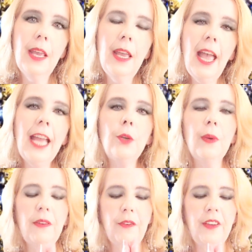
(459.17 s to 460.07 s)
And we
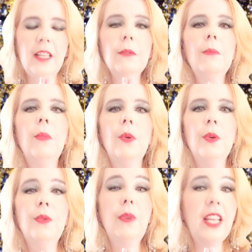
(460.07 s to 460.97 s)
feel more
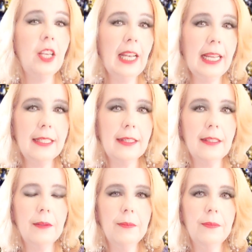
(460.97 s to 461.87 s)
regulated,
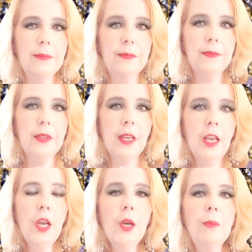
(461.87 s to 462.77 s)

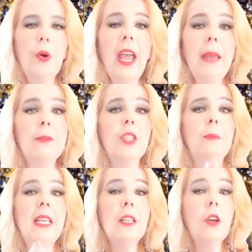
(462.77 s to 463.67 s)
more able to be
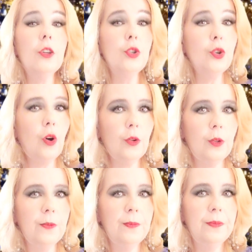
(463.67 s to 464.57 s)
in control
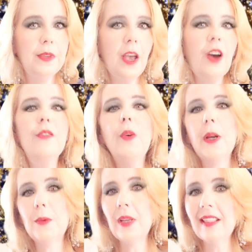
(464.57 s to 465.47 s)
of what
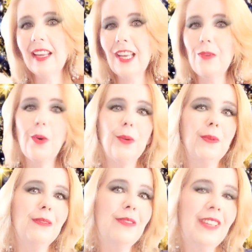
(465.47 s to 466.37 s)
we think and what we
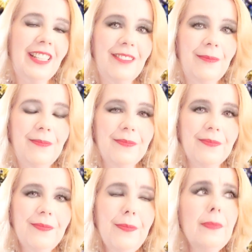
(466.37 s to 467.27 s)
feel,
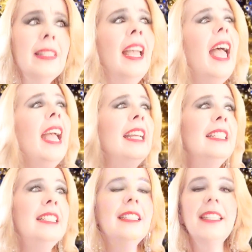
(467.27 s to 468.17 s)

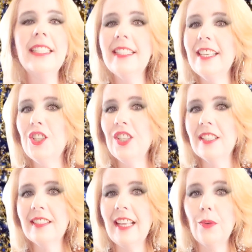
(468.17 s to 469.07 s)
and the decisions
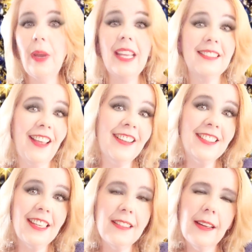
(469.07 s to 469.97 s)
that we exercise
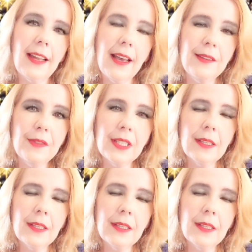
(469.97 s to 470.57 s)
in our lives.